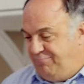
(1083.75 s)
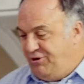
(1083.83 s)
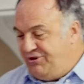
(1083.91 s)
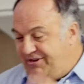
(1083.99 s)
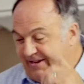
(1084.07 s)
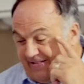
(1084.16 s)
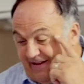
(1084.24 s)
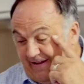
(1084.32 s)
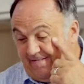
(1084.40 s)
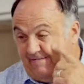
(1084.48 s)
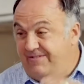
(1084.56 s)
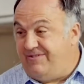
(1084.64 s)
Appreciate
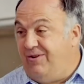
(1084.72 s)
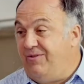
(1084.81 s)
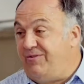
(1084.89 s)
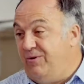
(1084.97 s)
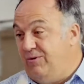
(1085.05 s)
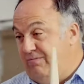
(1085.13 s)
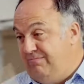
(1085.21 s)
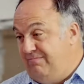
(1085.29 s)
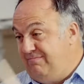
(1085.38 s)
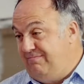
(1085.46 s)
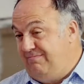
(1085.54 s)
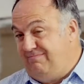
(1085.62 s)
that. It's also,
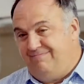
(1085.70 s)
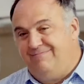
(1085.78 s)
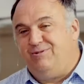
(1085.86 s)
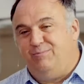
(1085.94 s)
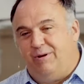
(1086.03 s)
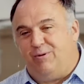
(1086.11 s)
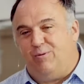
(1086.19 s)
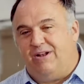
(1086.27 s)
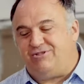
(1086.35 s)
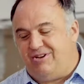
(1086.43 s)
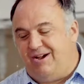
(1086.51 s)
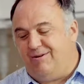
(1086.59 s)
you better
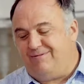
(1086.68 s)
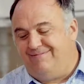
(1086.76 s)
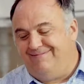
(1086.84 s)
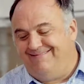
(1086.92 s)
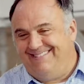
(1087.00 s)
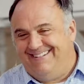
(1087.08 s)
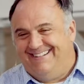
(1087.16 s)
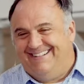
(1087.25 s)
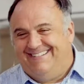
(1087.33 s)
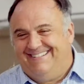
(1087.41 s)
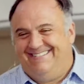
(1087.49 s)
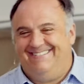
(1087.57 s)
watch out.
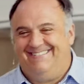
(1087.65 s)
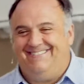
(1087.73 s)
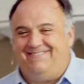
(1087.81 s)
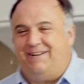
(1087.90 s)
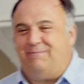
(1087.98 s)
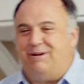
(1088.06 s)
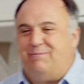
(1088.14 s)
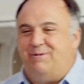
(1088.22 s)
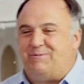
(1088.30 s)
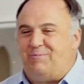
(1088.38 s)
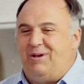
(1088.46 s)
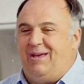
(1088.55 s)
If anybody
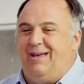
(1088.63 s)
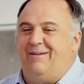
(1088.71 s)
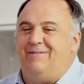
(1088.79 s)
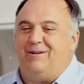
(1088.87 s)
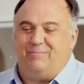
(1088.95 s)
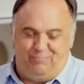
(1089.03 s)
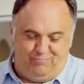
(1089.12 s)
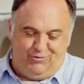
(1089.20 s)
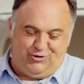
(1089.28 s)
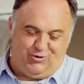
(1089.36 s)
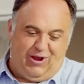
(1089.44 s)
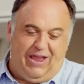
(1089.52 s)
misbehaves, I'll
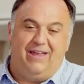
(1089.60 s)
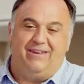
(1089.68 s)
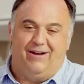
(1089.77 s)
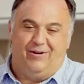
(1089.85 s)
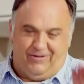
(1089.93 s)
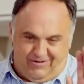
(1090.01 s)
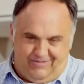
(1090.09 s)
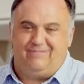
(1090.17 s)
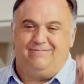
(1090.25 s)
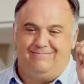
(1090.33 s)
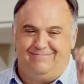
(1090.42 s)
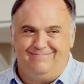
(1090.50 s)
put your hand out and
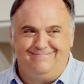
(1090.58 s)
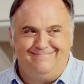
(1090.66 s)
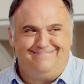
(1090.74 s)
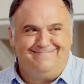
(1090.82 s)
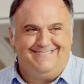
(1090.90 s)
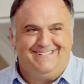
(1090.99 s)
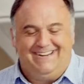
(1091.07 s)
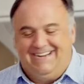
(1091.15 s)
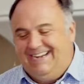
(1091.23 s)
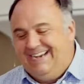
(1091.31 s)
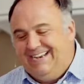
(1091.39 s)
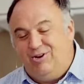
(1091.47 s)

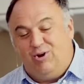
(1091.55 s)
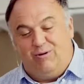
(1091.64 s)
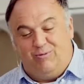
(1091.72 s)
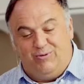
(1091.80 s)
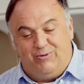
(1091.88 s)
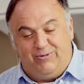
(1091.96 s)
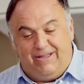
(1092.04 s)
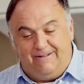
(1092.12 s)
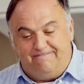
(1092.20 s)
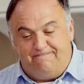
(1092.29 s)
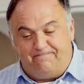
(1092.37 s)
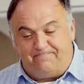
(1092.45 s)
No, I won't do
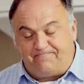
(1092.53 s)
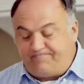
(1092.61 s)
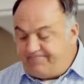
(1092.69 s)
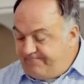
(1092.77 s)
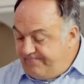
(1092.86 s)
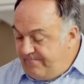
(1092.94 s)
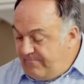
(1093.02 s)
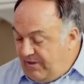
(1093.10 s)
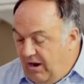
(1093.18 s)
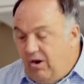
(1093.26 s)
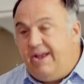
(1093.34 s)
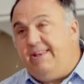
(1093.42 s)

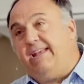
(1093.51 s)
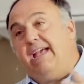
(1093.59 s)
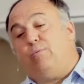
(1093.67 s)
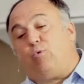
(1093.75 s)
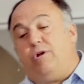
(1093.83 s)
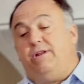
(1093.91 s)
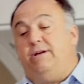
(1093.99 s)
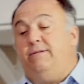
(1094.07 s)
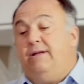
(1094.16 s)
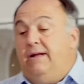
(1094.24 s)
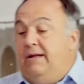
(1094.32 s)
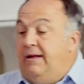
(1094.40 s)
that. All right, again, we're going to
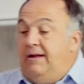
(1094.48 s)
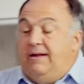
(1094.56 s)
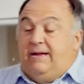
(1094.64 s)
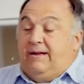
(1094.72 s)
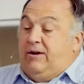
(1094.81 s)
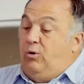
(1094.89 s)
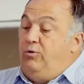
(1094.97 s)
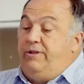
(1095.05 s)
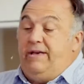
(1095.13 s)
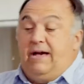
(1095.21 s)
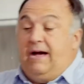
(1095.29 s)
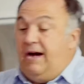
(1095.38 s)

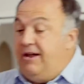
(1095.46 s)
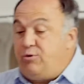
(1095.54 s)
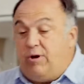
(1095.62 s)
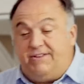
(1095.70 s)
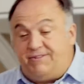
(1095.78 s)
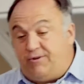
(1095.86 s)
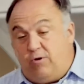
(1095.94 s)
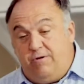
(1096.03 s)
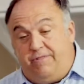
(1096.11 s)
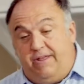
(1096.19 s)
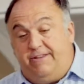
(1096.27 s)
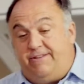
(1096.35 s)
only address certain
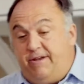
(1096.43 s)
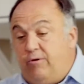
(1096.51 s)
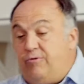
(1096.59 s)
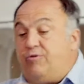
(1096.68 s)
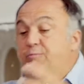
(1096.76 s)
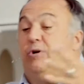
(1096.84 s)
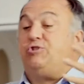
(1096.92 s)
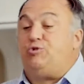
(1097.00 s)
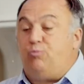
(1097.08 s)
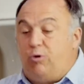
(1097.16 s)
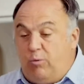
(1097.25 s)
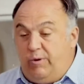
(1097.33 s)
things here. There's much
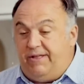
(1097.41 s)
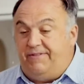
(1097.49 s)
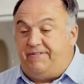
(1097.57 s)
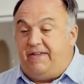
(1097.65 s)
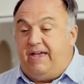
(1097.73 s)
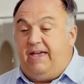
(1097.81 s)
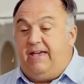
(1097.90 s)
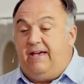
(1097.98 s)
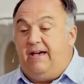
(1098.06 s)
more we could say.